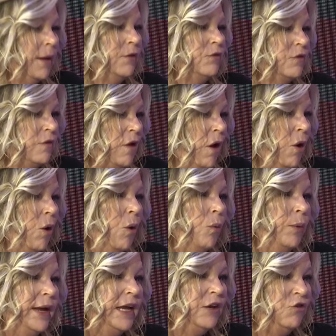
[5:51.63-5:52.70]
So
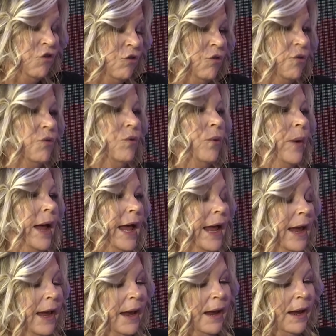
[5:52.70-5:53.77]
we do
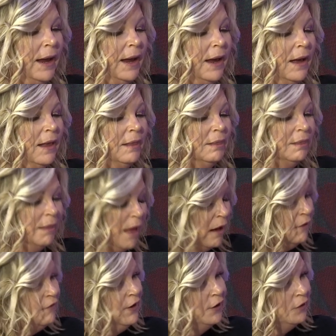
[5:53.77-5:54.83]
a lot
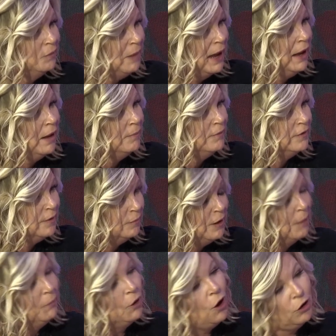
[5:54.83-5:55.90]
of hair and makeup
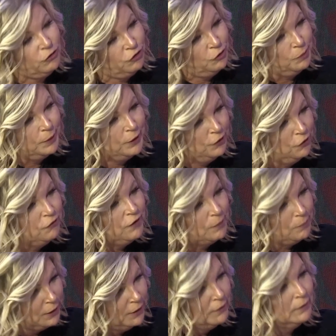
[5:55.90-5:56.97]
September, October, and November.